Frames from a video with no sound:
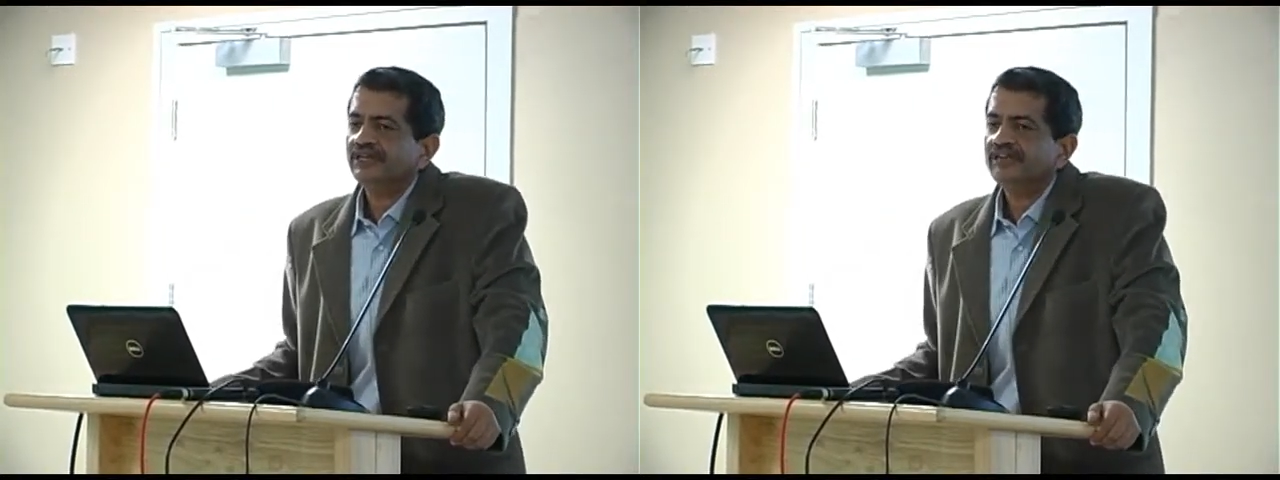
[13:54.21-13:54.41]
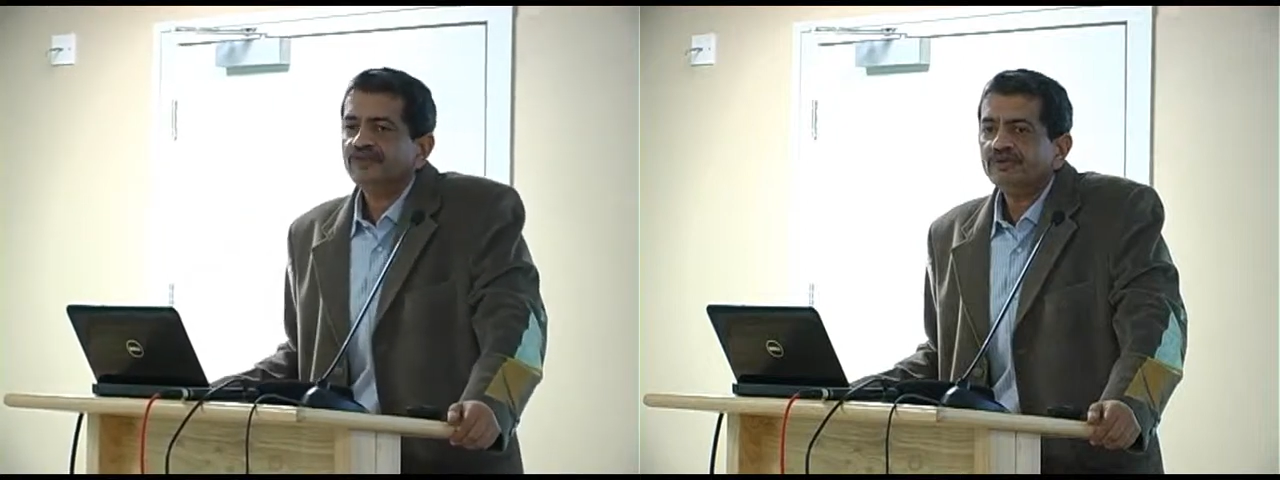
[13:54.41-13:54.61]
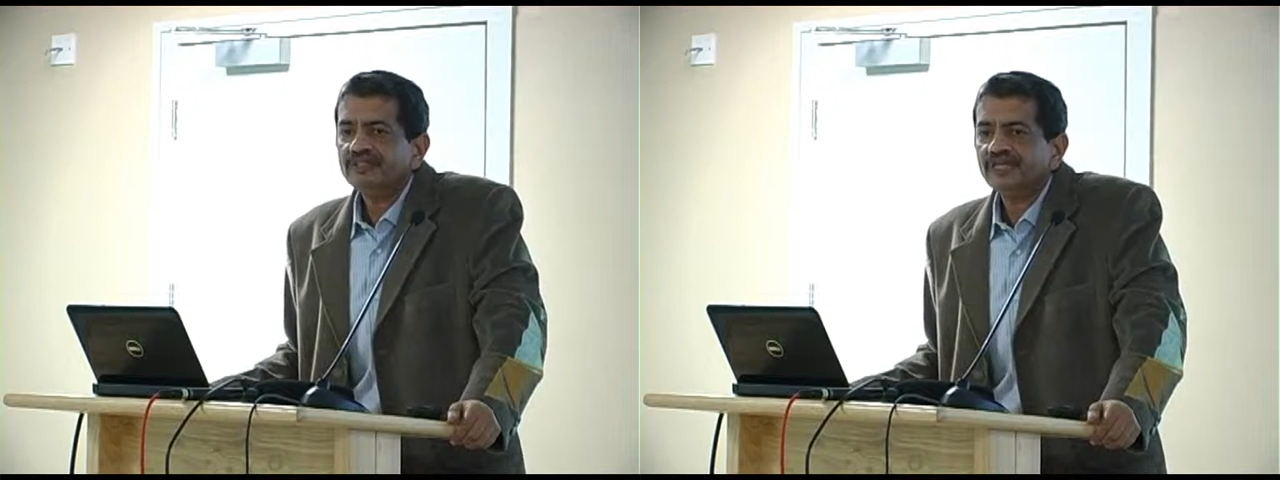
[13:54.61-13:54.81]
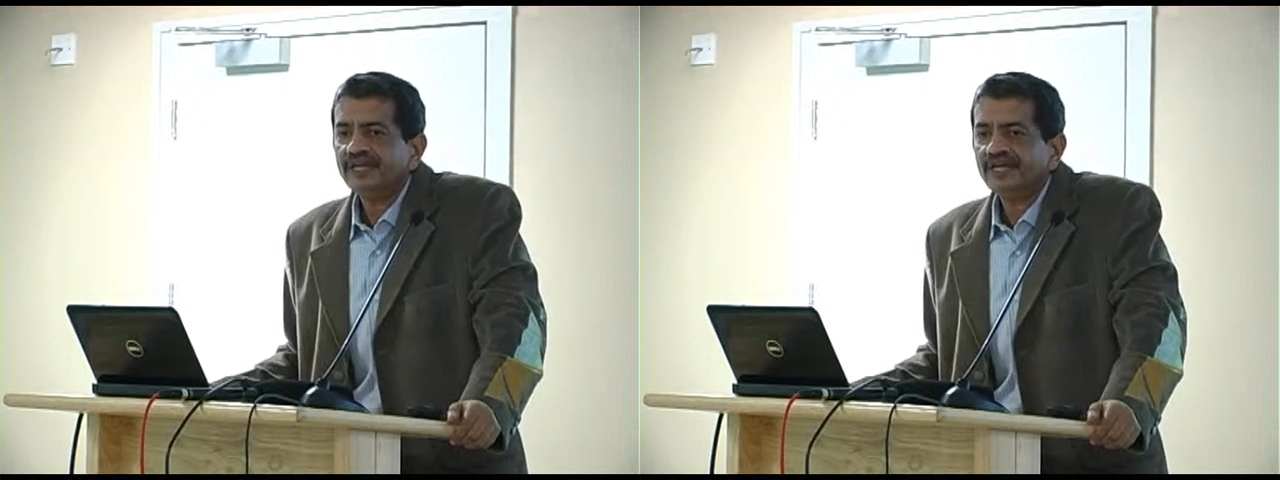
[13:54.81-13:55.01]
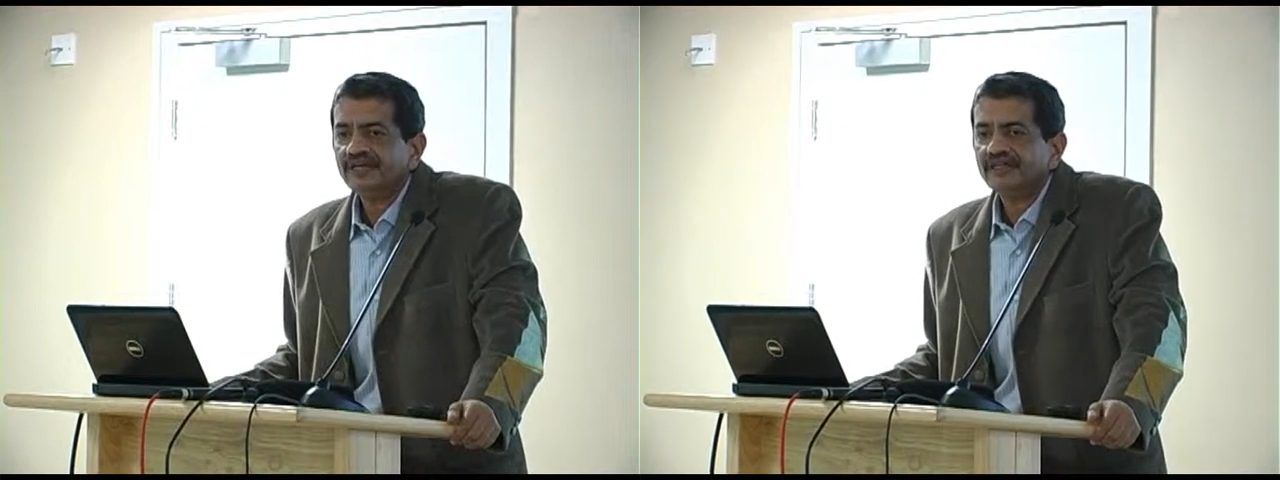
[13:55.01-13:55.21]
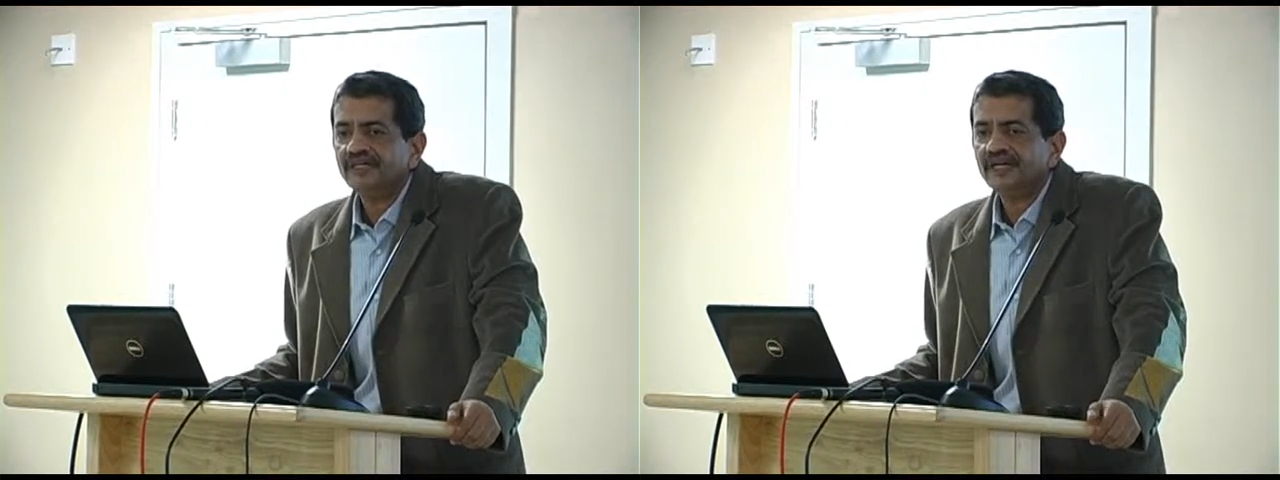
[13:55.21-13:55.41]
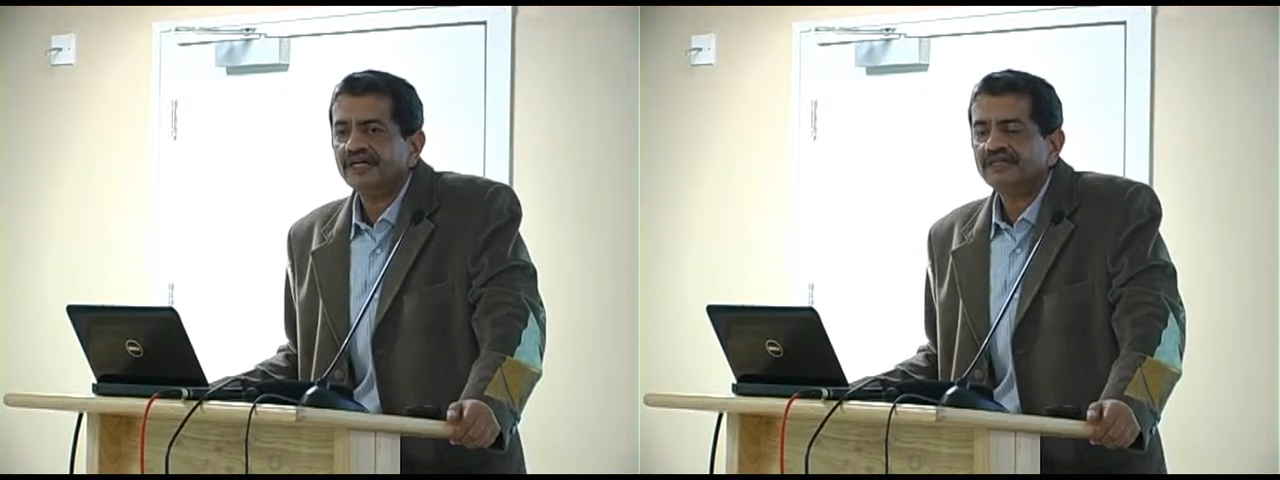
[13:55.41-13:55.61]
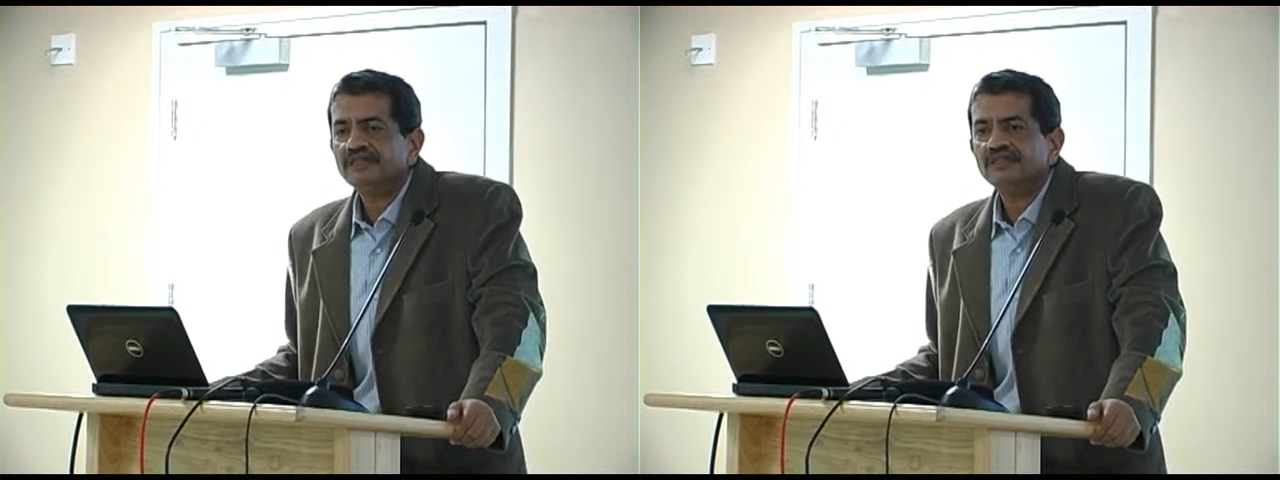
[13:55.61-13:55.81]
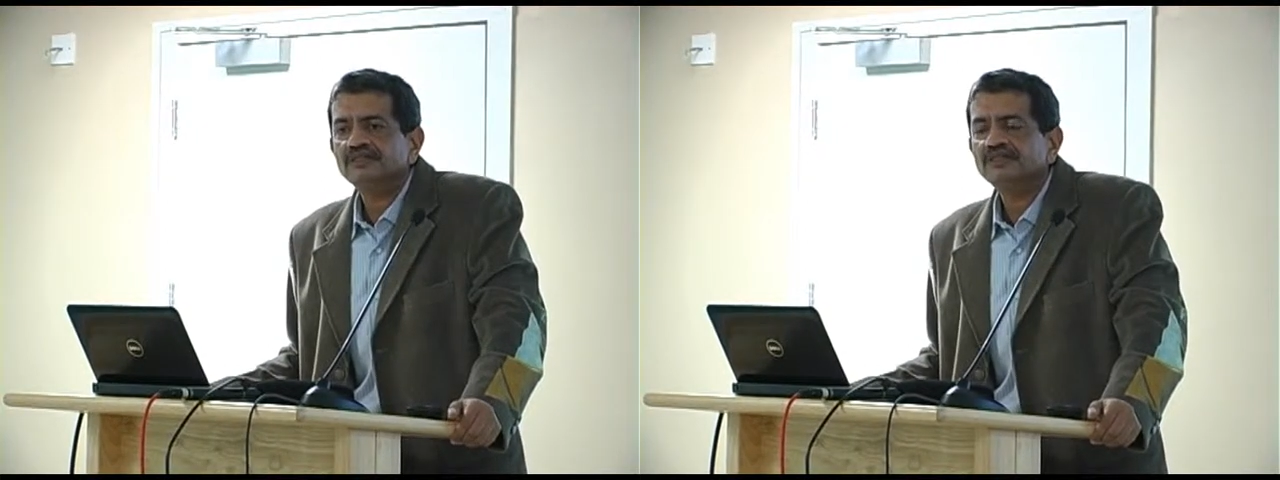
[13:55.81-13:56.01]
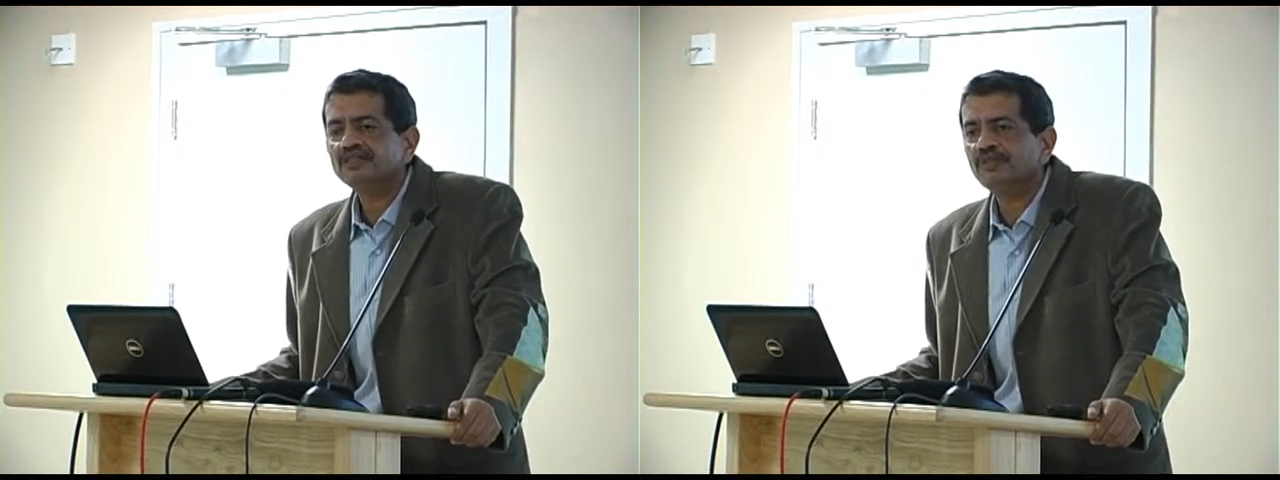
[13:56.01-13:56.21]
If you say that
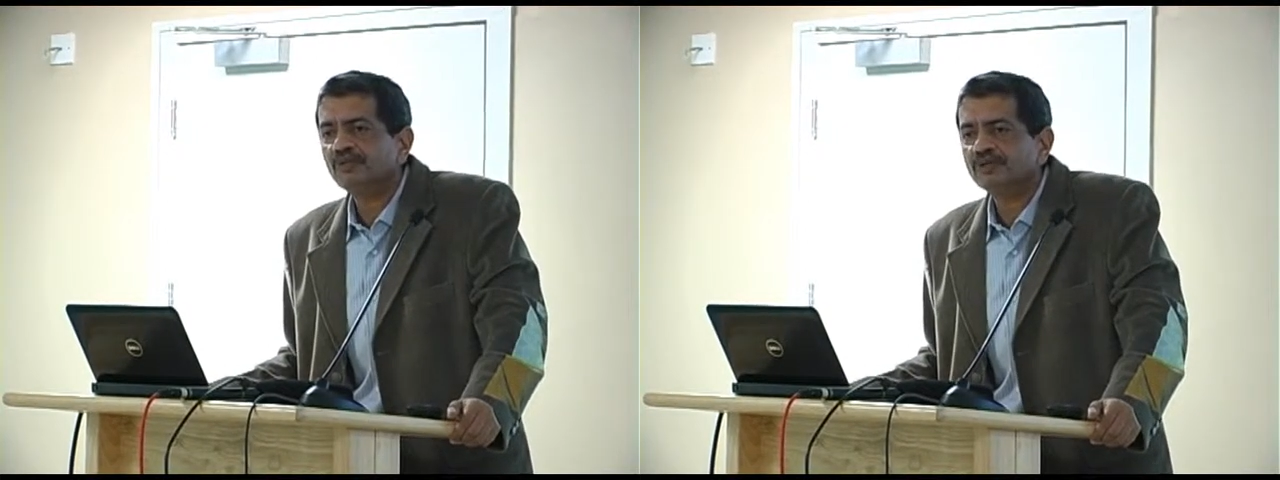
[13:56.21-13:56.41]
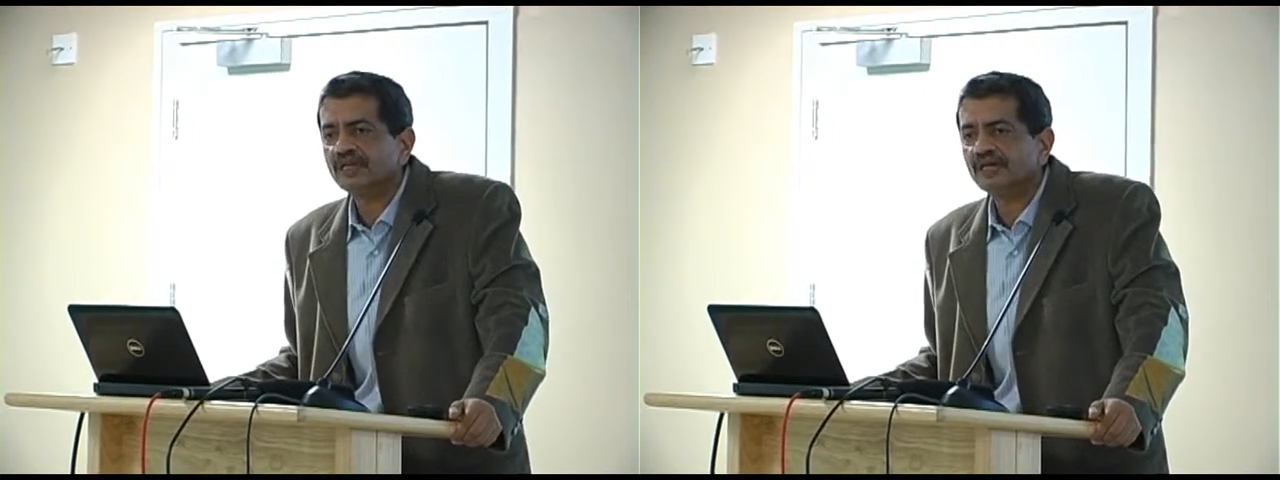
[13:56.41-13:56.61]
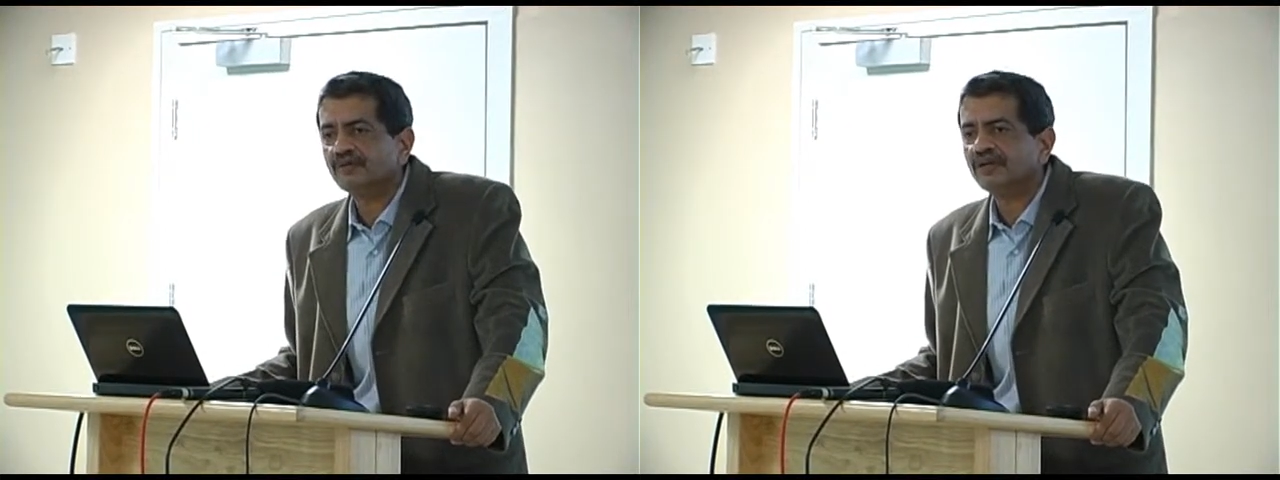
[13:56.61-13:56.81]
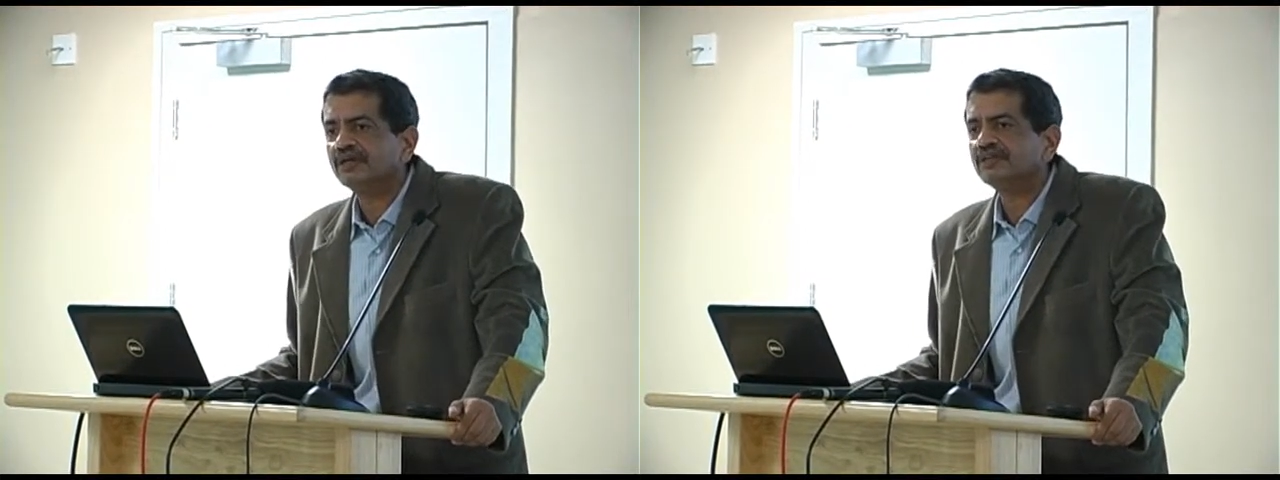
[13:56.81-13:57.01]
this is the portal I want,